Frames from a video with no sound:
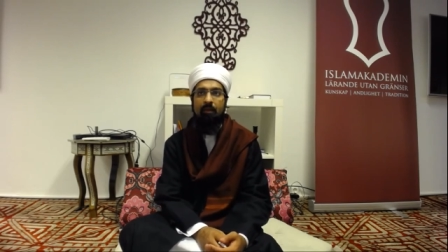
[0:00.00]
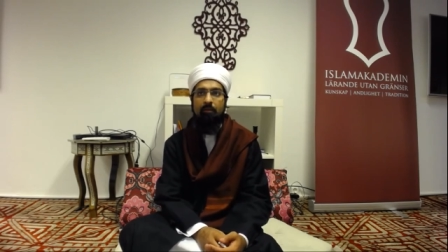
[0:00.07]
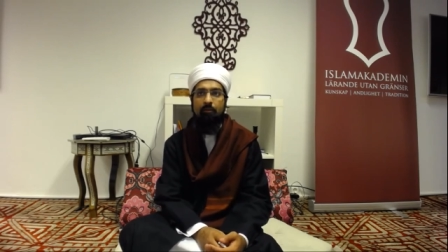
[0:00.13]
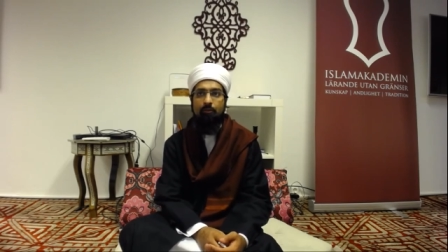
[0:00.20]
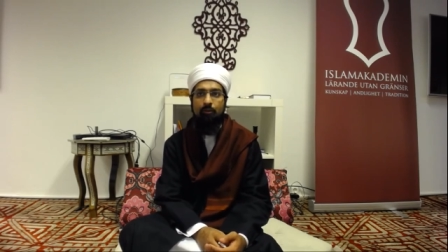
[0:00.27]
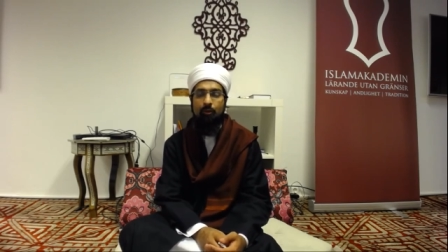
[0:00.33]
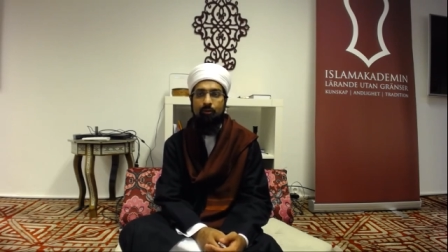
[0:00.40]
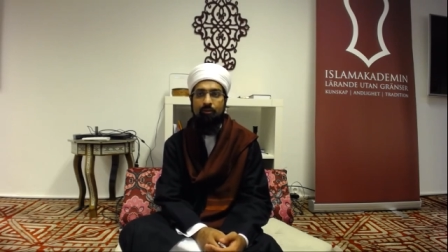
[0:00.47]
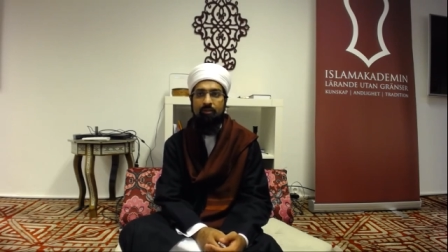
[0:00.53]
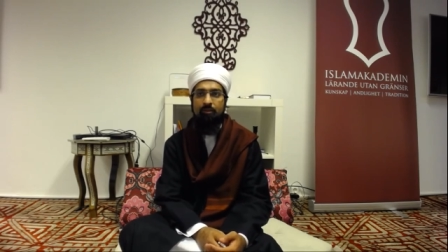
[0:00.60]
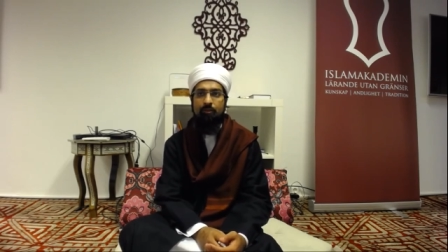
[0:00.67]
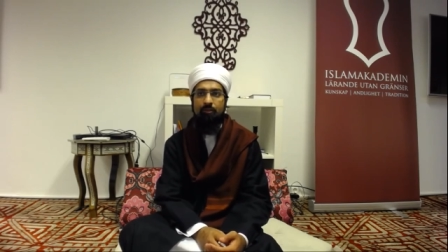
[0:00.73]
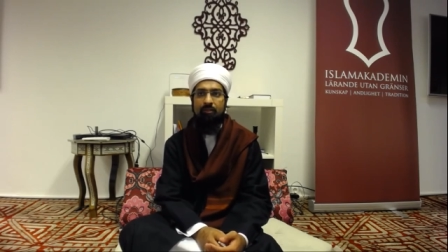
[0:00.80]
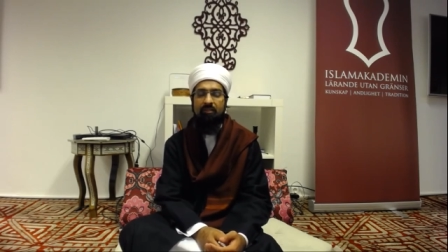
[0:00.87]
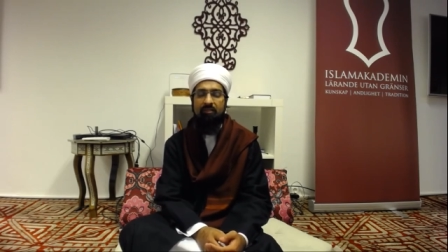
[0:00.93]
chosen
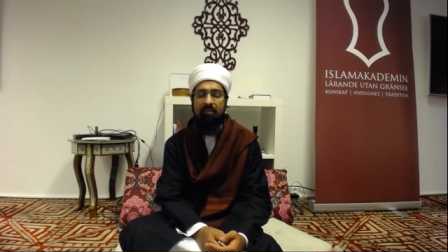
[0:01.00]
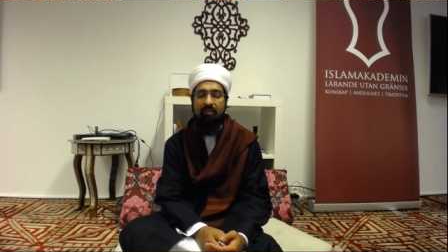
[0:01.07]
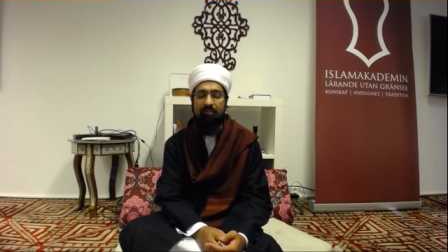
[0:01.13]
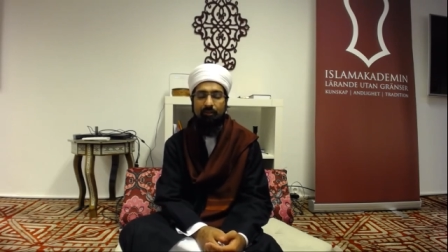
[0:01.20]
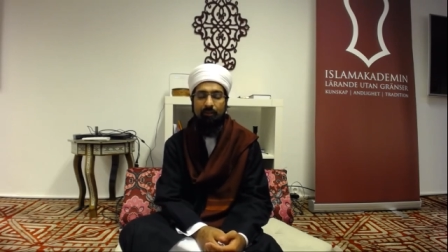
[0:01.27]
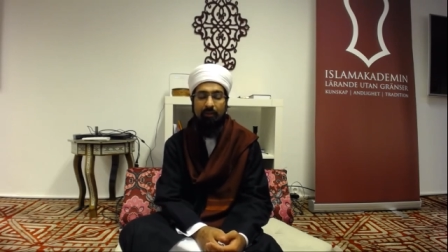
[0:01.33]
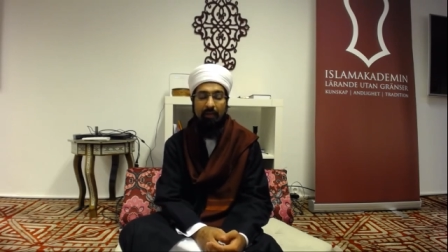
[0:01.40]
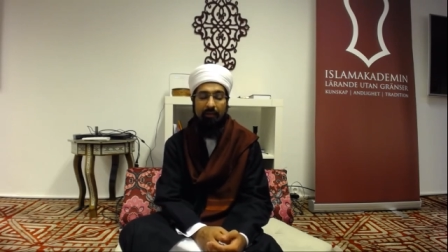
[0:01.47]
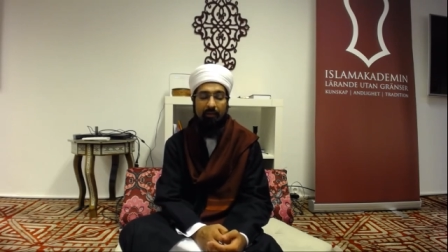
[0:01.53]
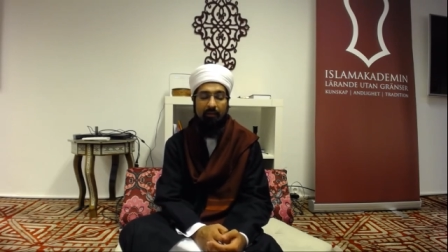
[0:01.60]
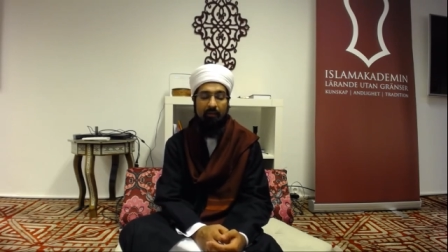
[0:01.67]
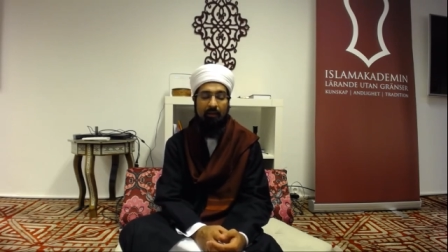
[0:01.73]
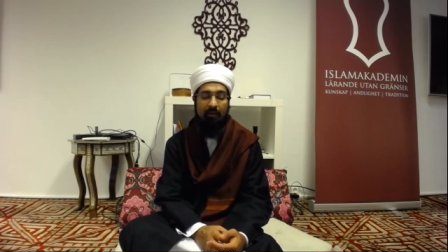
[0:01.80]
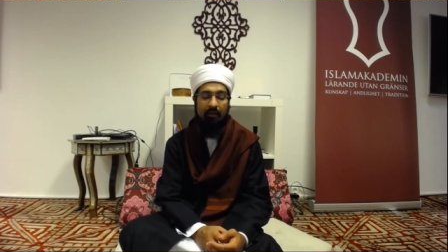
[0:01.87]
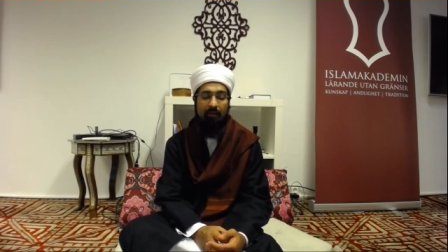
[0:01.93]
to discuss tonight
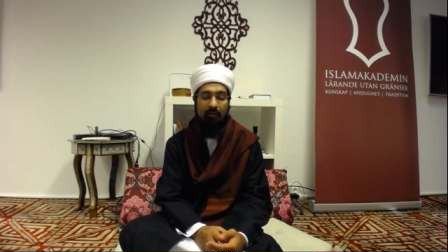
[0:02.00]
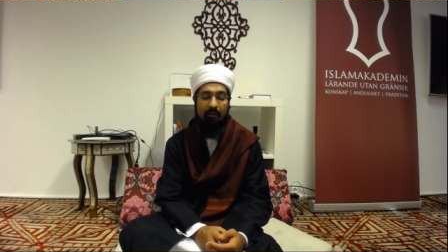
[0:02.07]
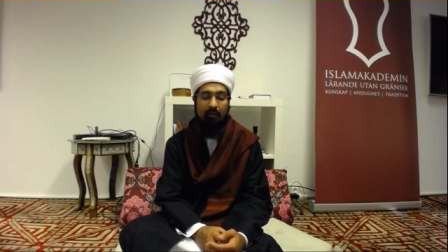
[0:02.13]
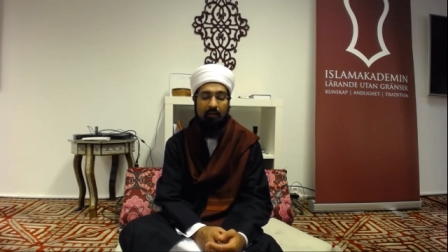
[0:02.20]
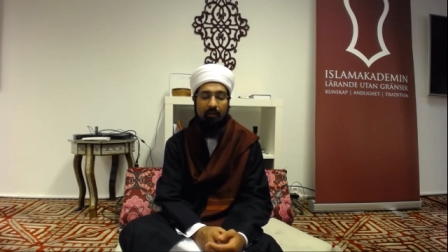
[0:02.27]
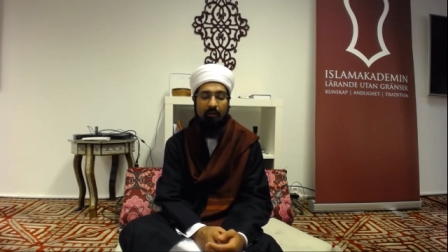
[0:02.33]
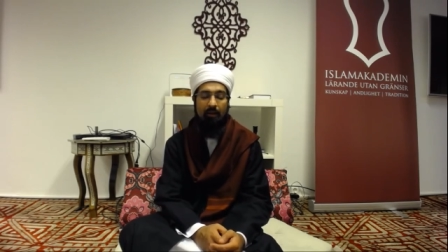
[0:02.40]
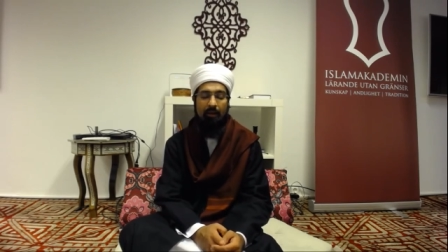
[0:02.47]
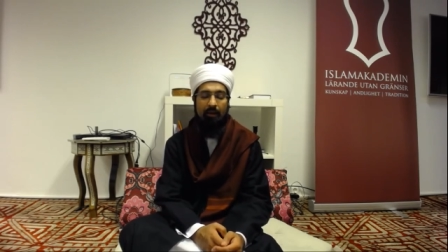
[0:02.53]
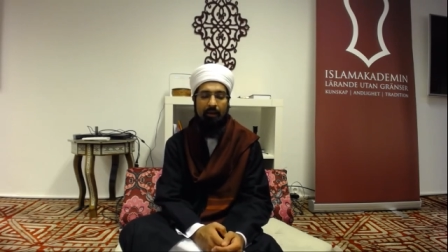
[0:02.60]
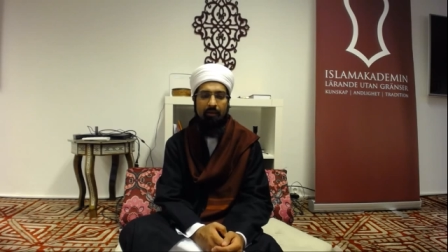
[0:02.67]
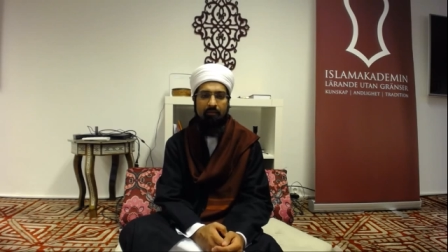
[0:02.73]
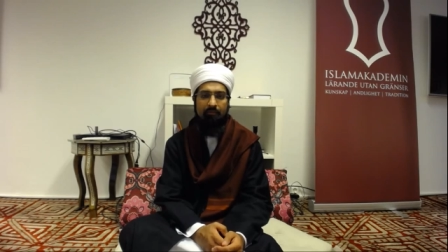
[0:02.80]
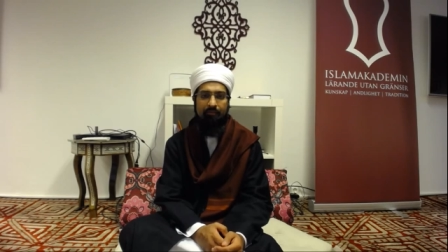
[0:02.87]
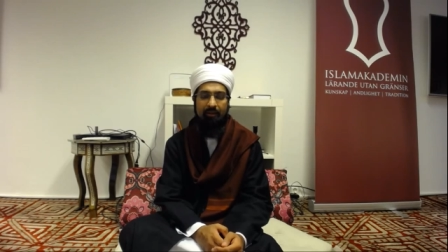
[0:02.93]

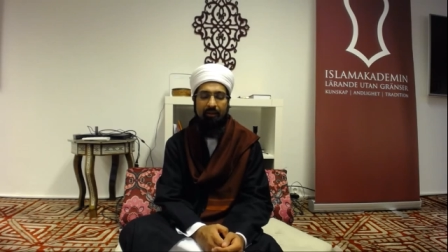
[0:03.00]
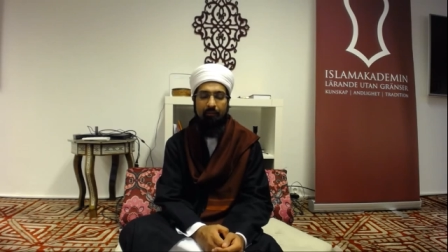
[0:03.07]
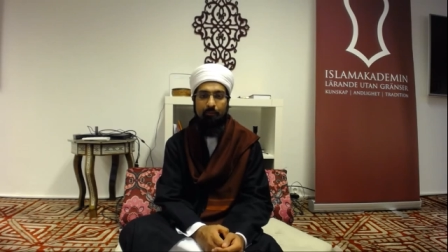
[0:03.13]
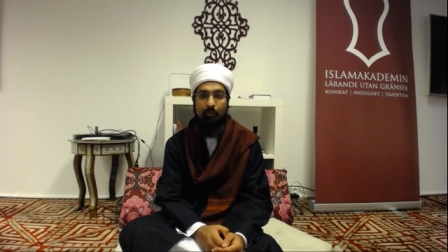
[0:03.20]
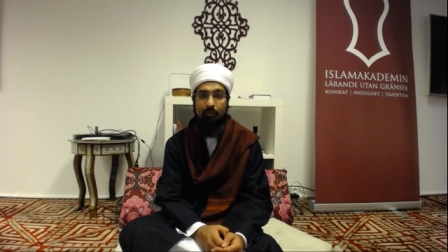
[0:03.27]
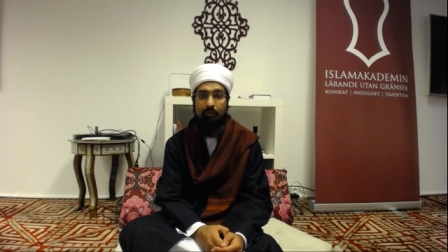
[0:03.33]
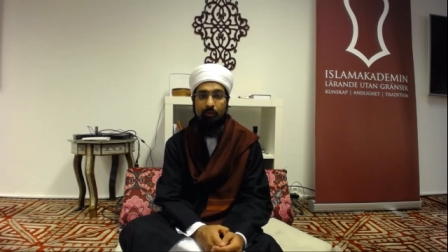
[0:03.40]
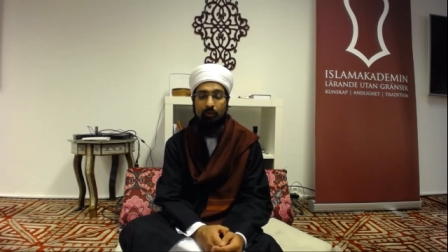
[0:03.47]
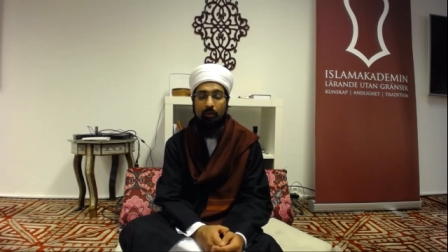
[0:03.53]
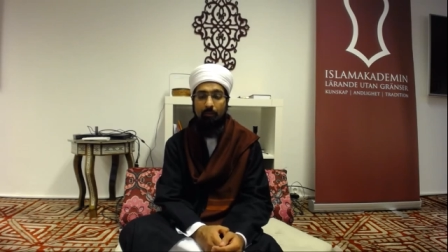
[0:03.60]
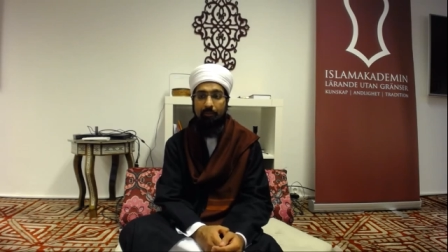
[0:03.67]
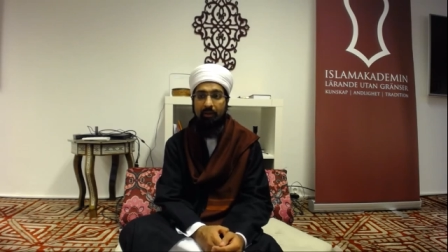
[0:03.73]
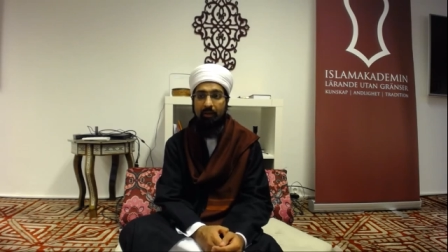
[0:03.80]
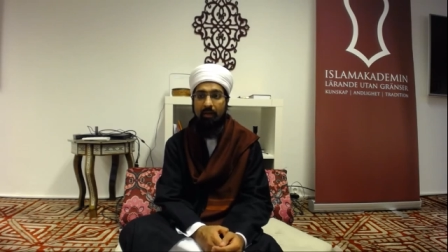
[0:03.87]
is a very important topic,